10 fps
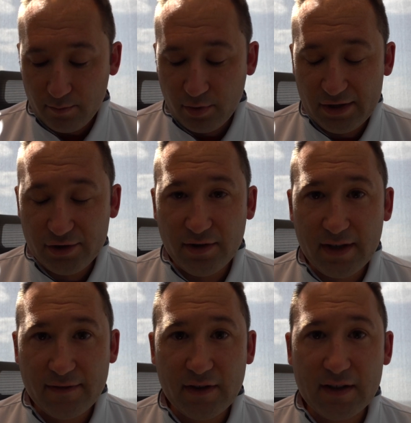pressure
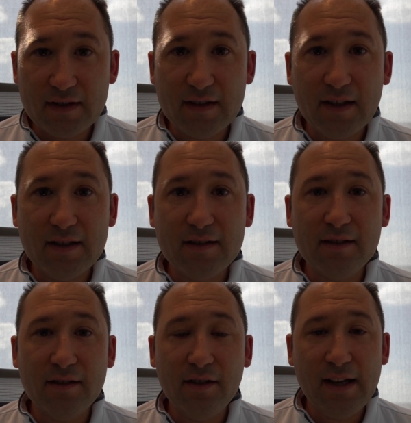difference that's
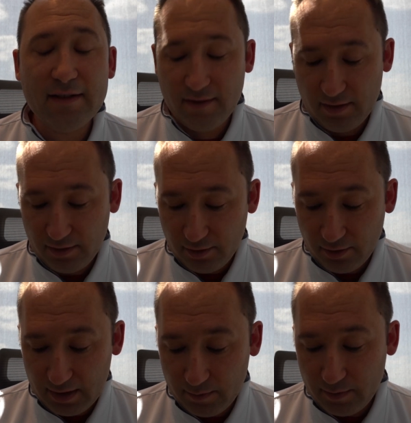less than
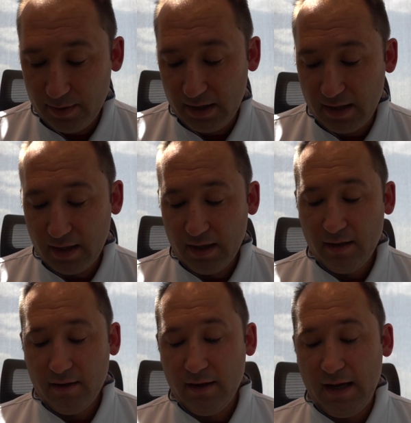30 would be
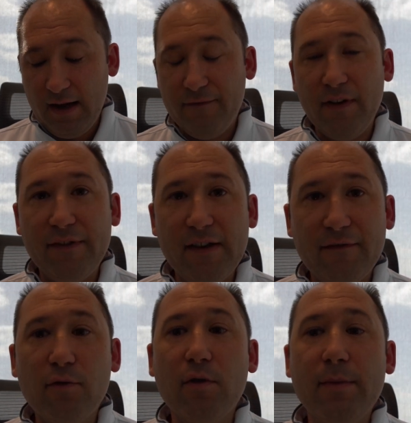that
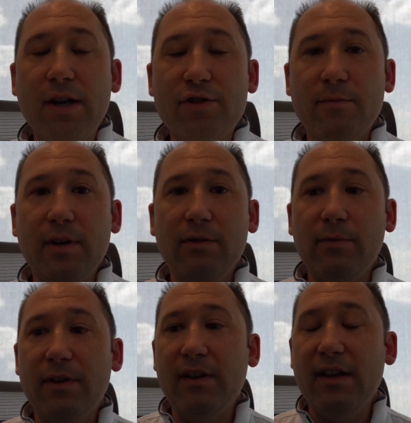54 measurement
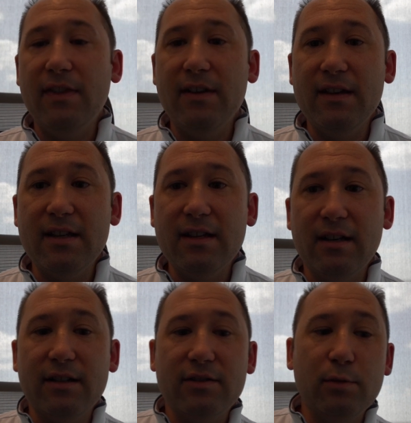within the
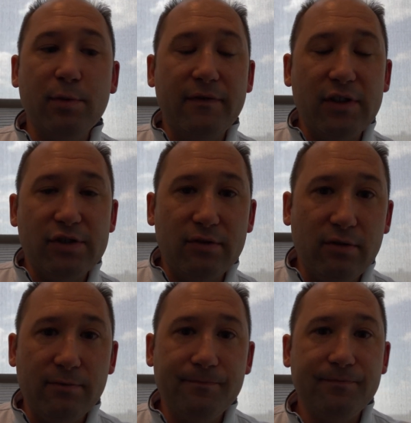
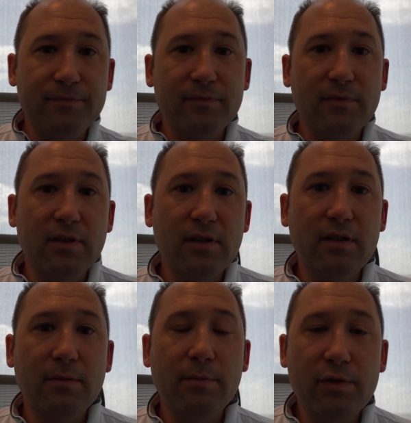superficial
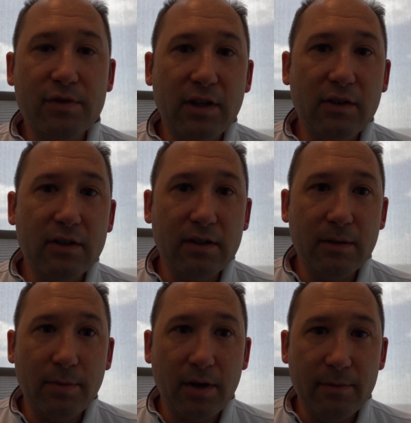posterior
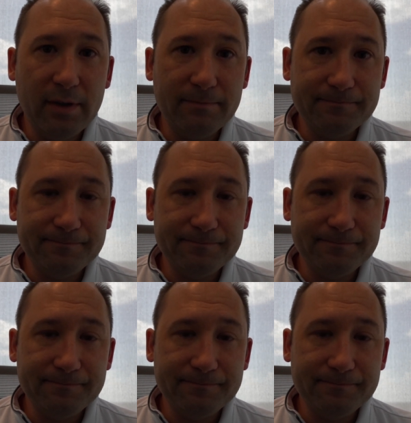compartment.